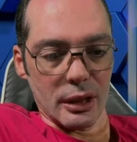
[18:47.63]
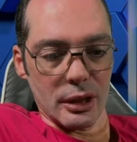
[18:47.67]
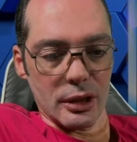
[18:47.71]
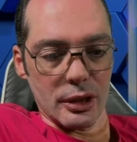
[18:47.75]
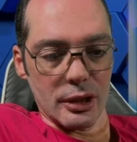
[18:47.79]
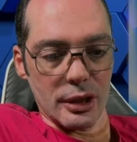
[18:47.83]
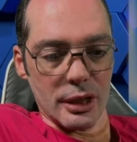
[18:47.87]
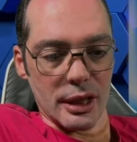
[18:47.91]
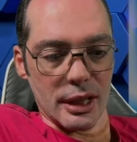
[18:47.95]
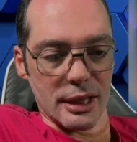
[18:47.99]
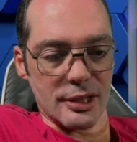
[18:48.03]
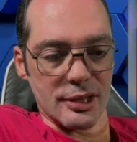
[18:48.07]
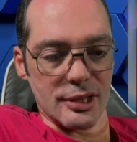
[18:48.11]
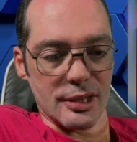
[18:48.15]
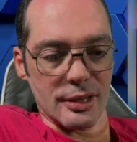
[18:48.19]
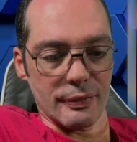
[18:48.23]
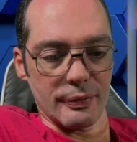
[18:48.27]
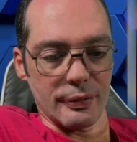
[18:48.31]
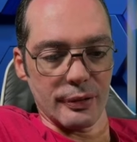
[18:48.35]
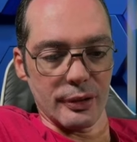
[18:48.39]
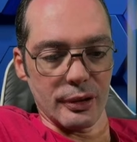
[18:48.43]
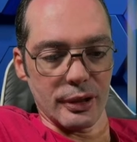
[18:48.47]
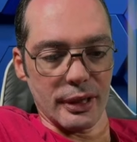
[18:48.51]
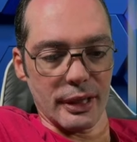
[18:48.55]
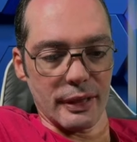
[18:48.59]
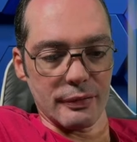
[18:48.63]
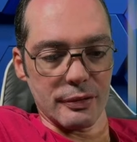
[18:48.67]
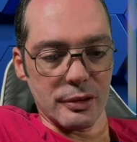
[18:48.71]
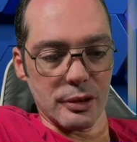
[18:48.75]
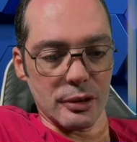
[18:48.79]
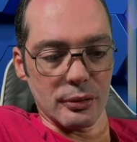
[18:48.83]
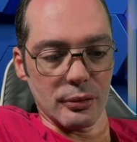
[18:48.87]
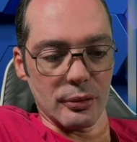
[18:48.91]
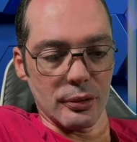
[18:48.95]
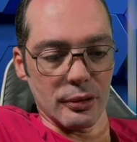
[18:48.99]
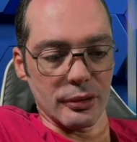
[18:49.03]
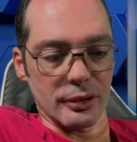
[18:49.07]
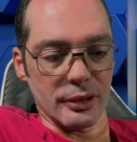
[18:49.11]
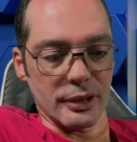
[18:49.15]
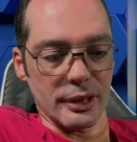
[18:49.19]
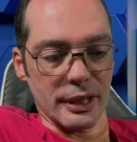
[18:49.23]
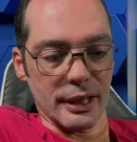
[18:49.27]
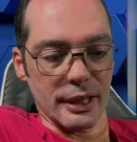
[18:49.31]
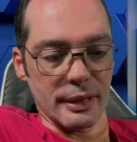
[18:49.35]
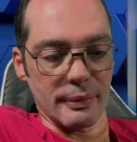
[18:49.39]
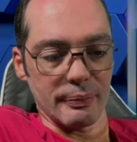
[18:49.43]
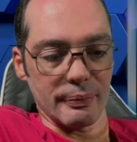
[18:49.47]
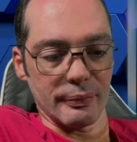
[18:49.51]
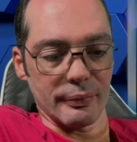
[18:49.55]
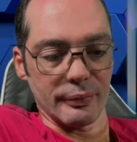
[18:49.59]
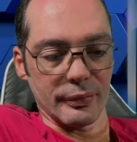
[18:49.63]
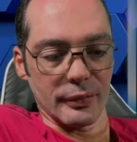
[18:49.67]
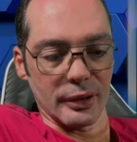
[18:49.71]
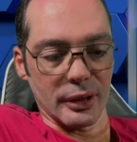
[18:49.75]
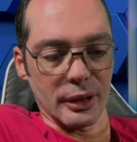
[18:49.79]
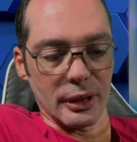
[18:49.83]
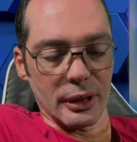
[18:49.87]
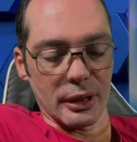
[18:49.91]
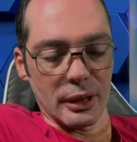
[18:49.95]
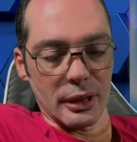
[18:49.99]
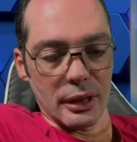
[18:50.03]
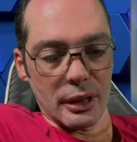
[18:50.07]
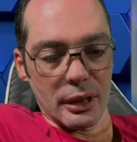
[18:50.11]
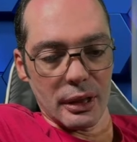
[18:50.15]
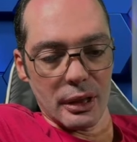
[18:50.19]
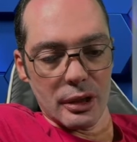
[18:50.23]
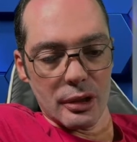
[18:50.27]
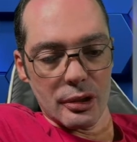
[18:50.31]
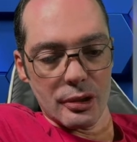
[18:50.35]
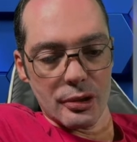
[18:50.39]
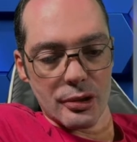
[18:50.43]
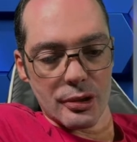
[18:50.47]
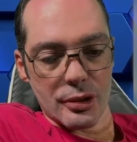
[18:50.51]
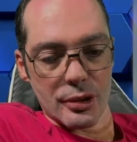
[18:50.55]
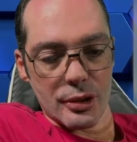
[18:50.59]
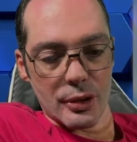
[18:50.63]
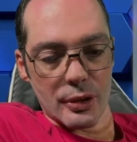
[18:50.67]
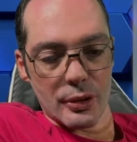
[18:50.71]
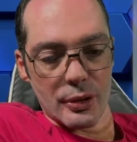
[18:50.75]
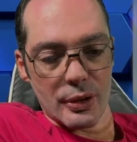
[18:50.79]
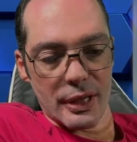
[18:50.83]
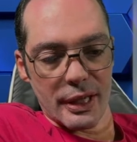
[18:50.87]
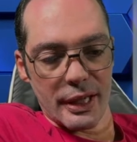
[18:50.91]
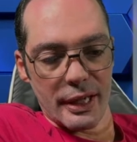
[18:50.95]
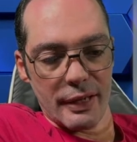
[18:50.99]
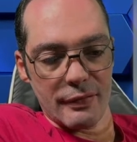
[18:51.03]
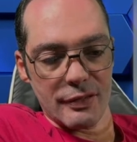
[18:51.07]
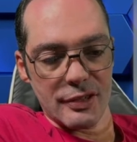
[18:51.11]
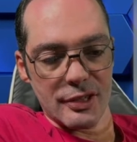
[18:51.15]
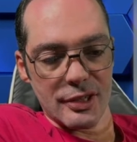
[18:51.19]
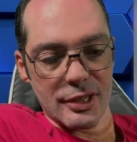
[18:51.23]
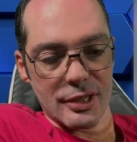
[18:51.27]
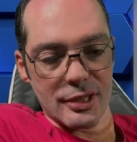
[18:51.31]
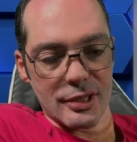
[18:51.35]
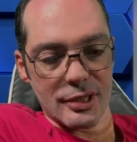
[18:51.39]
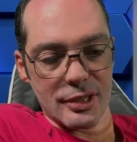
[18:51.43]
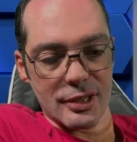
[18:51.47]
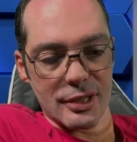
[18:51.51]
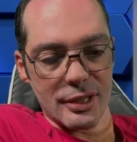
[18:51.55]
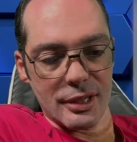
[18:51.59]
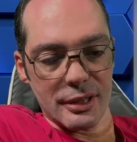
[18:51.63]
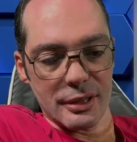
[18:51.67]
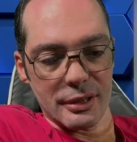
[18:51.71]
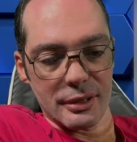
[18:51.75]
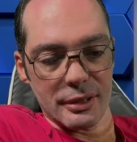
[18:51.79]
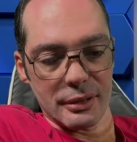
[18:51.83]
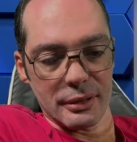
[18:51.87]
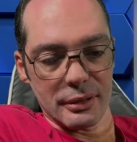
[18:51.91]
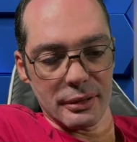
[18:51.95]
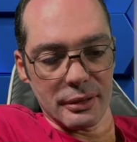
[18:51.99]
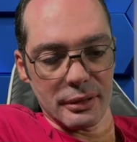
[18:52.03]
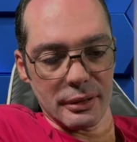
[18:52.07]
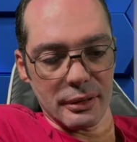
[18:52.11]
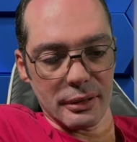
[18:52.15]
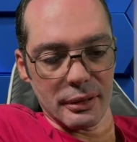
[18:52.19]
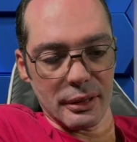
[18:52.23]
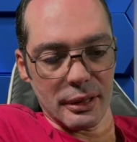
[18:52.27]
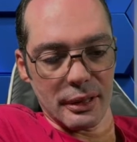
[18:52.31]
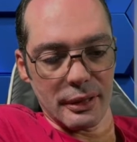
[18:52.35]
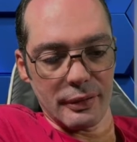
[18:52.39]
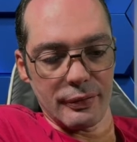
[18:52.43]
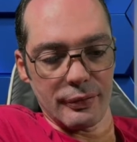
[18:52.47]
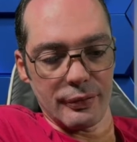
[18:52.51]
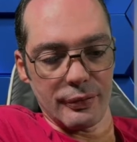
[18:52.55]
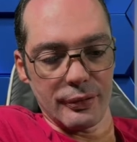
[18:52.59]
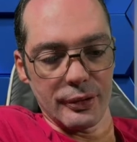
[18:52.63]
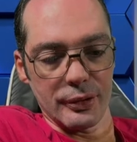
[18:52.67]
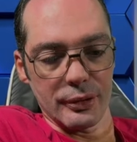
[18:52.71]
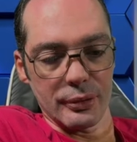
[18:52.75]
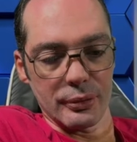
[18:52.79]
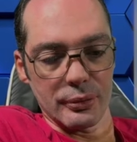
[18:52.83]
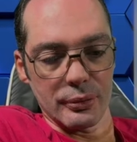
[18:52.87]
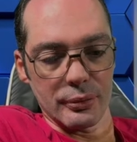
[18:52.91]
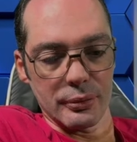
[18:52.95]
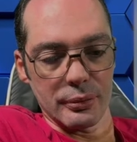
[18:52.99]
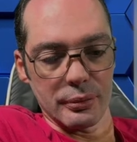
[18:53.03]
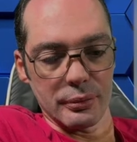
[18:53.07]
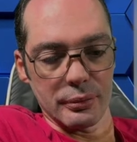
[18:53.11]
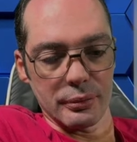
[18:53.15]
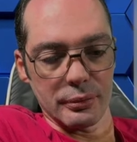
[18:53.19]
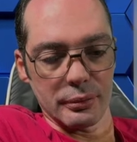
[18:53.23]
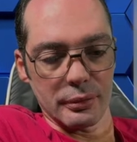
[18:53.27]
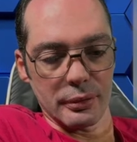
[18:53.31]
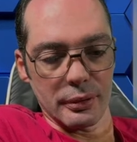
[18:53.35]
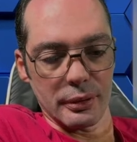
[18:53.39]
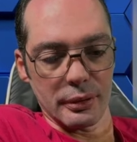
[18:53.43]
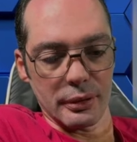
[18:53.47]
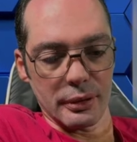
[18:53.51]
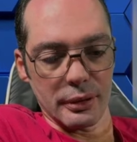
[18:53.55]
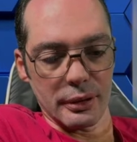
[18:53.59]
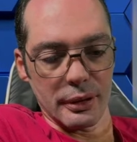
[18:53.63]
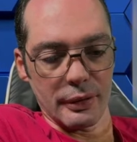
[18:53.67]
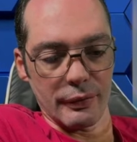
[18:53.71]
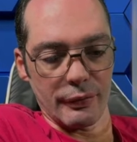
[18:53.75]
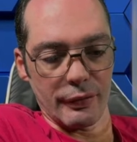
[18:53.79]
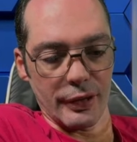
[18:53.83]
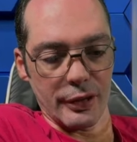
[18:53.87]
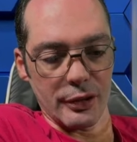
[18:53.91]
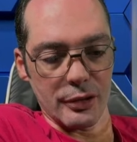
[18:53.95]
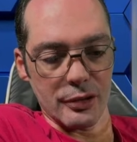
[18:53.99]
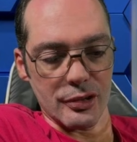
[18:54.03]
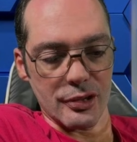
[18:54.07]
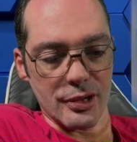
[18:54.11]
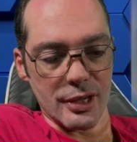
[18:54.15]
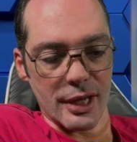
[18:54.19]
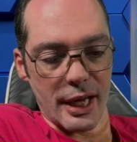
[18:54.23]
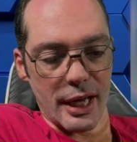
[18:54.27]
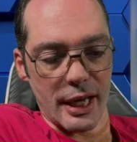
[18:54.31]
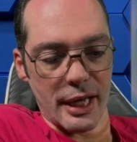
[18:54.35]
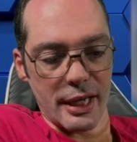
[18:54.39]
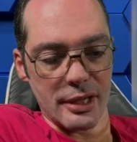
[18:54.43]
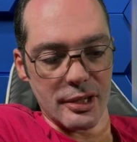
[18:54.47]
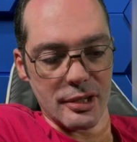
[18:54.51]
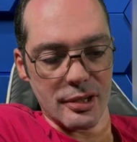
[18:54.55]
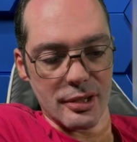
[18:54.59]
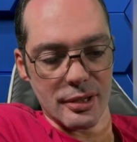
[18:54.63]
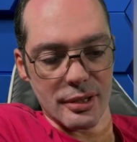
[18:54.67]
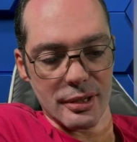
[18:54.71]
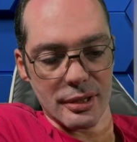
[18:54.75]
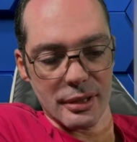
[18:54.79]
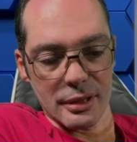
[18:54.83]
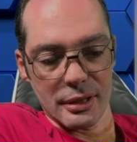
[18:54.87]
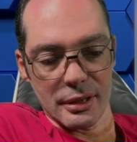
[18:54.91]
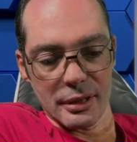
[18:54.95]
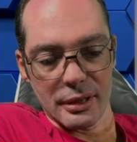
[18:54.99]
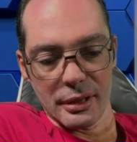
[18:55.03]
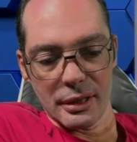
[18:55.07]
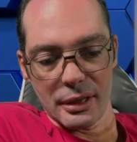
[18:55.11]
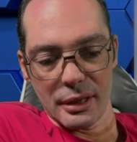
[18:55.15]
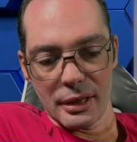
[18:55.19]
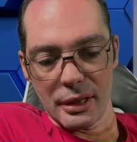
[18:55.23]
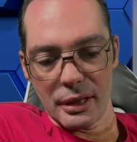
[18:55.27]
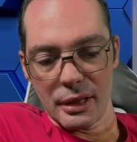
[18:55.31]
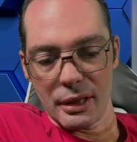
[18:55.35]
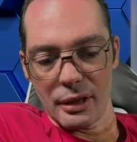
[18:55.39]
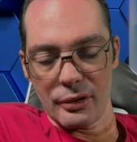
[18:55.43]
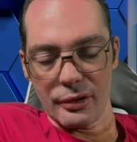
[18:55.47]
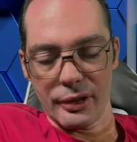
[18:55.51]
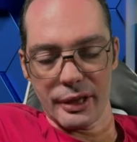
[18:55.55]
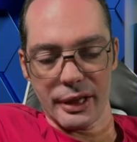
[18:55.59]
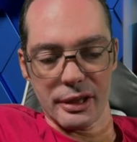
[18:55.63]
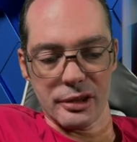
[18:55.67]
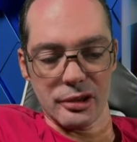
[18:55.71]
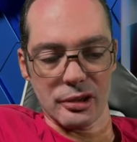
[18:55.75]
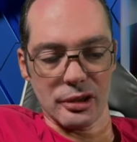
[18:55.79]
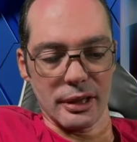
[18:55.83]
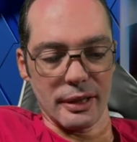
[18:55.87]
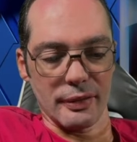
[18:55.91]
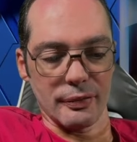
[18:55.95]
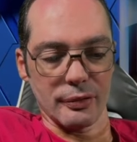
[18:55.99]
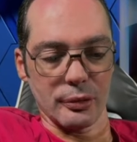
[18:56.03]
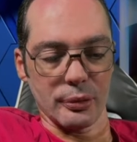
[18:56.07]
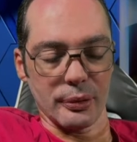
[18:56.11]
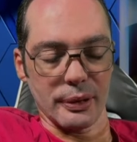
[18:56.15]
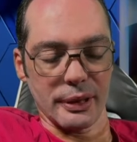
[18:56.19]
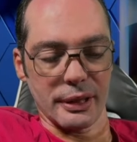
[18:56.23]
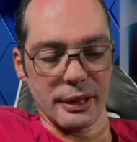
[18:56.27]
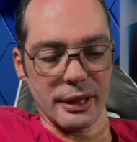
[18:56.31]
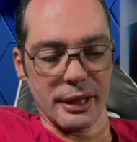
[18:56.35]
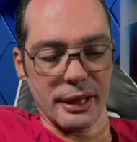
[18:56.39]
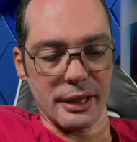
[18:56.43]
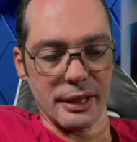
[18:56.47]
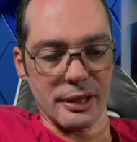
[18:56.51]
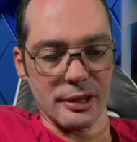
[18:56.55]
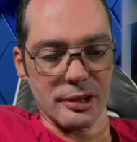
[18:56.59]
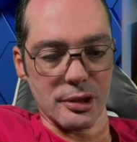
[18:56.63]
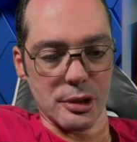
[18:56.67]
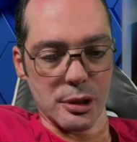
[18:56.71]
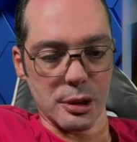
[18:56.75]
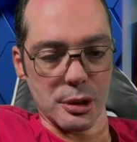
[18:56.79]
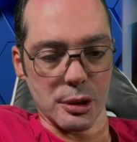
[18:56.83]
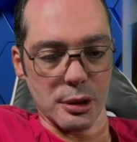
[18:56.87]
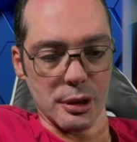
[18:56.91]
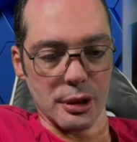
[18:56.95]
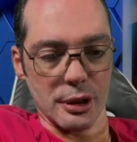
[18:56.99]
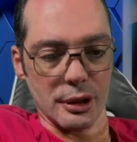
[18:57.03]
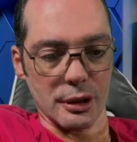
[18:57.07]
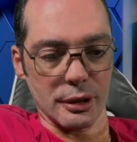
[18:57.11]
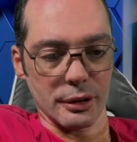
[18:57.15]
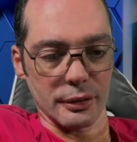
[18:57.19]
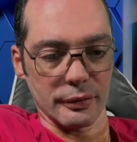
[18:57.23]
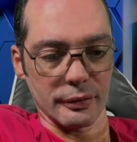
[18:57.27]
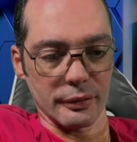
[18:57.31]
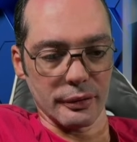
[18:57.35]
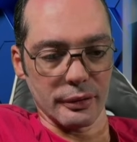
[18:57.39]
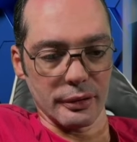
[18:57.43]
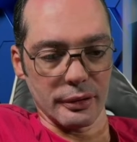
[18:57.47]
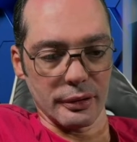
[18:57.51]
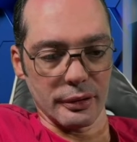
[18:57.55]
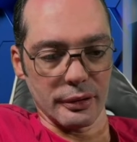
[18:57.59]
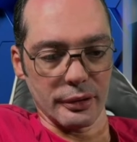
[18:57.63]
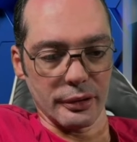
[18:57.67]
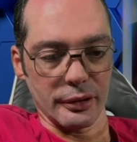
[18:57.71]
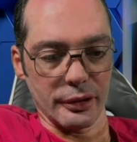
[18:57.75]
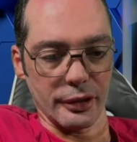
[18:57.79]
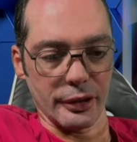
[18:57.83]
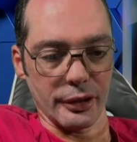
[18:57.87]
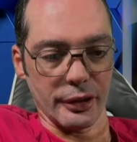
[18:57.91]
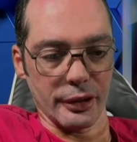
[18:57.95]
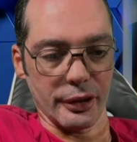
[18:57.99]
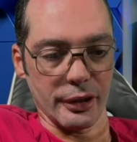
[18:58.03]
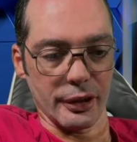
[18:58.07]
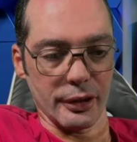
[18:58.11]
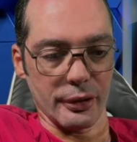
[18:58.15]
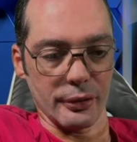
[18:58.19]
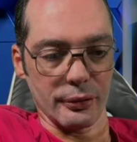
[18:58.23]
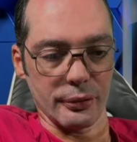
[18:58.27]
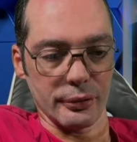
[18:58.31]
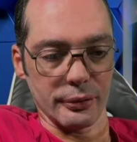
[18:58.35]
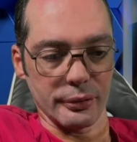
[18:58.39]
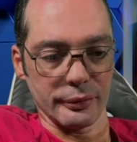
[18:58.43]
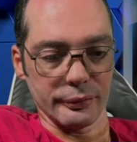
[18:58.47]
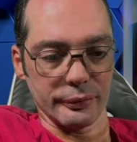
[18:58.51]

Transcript: not something you have to do all the time. So I have 16. I feel if I use 8, I'll get to level 28. Sure, there you go.